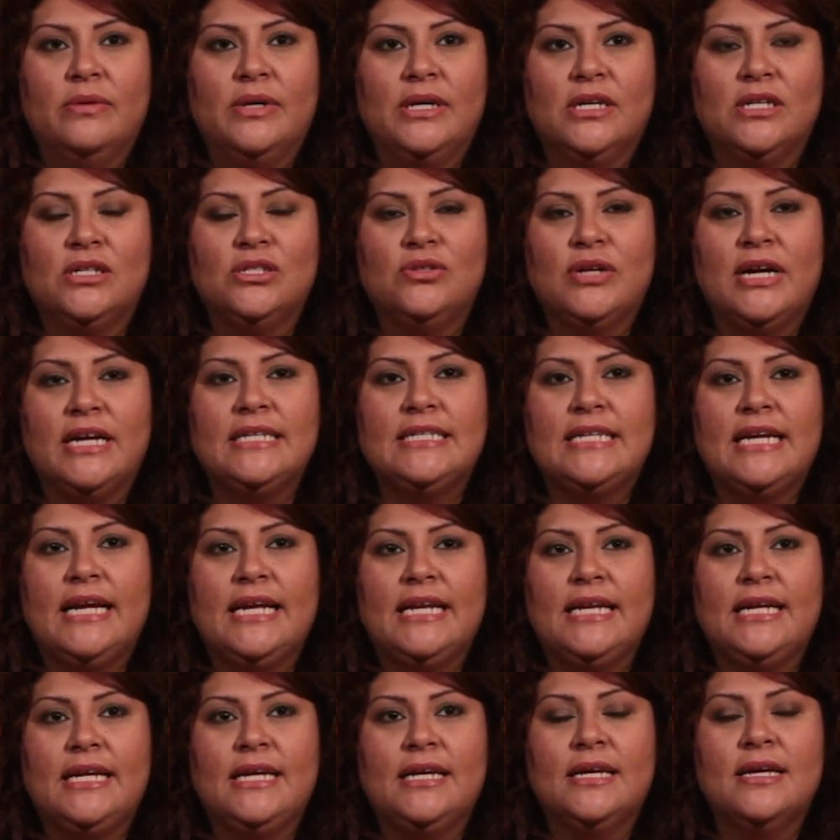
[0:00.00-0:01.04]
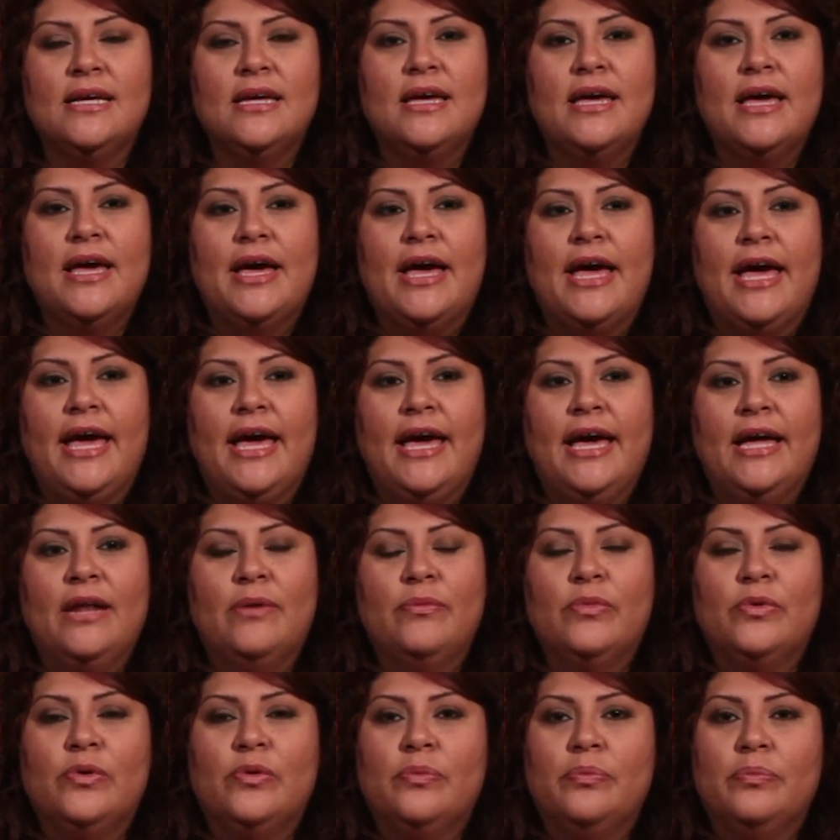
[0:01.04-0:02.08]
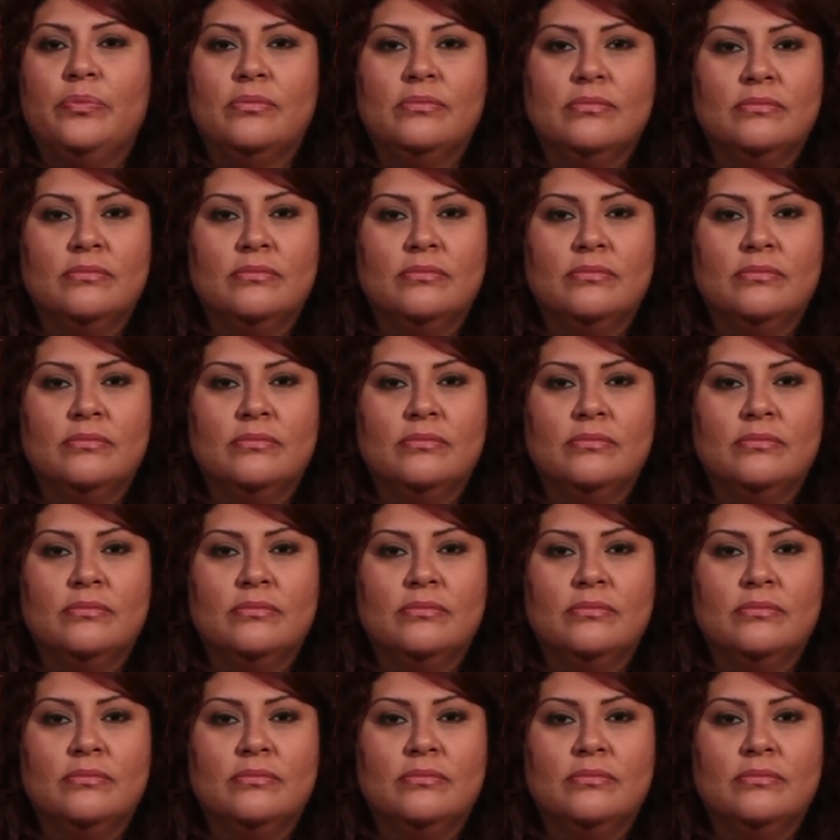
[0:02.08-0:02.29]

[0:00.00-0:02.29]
We can try dating, and